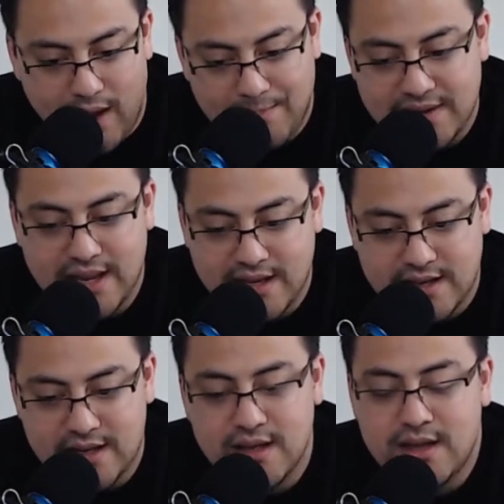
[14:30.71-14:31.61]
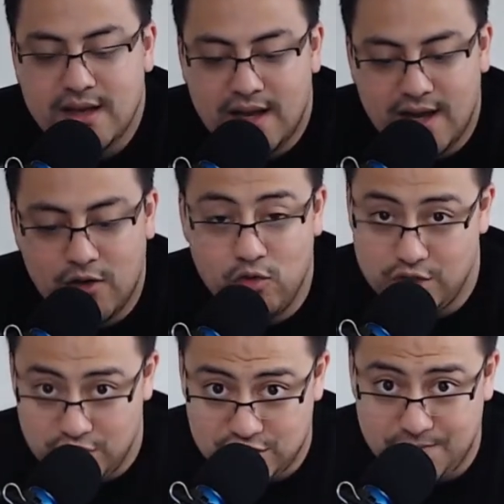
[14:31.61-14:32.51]
Rob Pelinka,
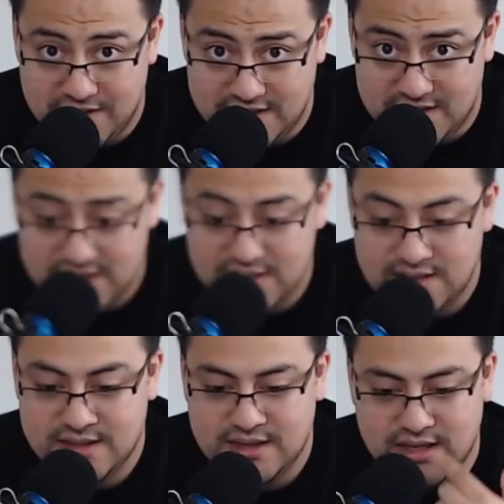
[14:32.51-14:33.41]
who used to be the